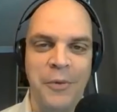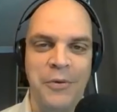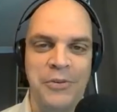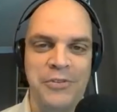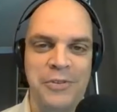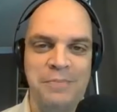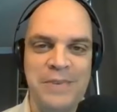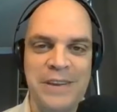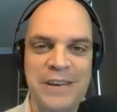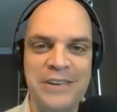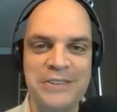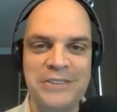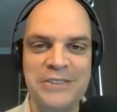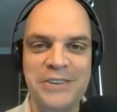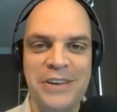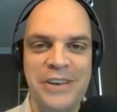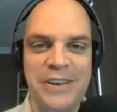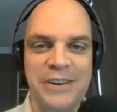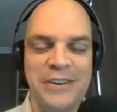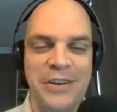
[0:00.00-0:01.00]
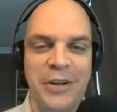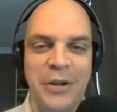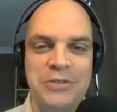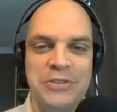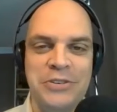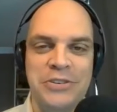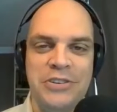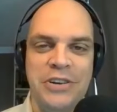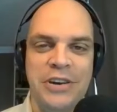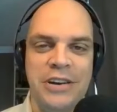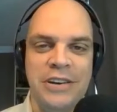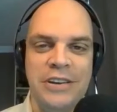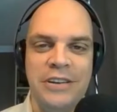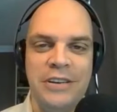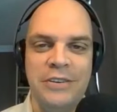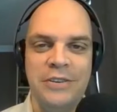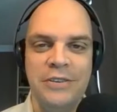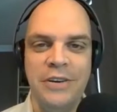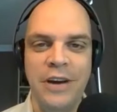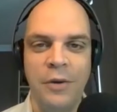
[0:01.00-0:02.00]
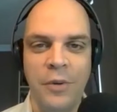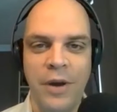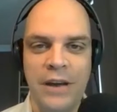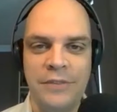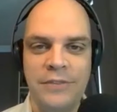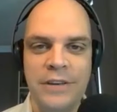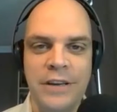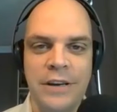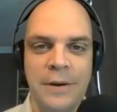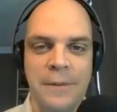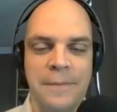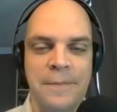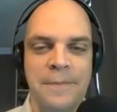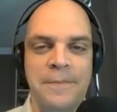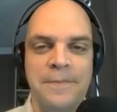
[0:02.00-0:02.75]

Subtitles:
What was the biggest culture shock to you arriving here?